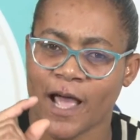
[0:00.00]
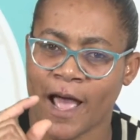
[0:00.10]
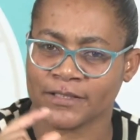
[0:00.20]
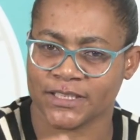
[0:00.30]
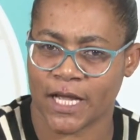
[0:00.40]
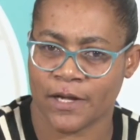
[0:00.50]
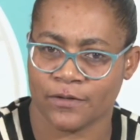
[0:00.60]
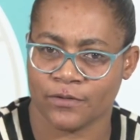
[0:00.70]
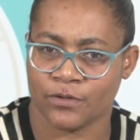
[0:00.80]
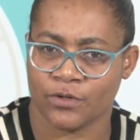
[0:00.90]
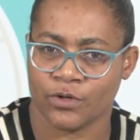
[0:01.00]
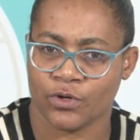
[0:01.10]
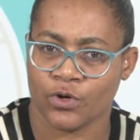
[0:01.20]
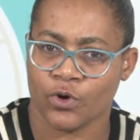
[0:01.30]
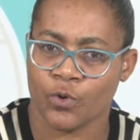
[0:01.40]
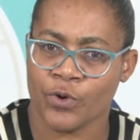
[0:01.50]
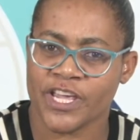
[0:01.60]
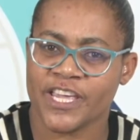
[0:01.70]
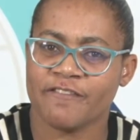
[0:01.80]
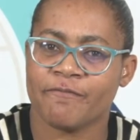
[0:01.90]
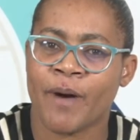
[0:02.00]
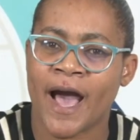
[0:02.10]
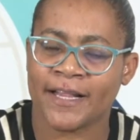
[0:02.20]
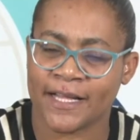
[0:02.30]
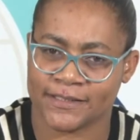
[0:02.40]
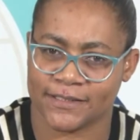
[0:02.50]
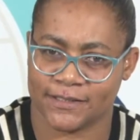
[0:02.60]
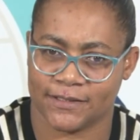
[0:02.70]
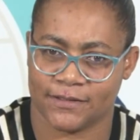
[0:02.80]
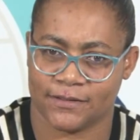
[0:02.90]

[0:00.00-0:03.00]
answer. We give balanced.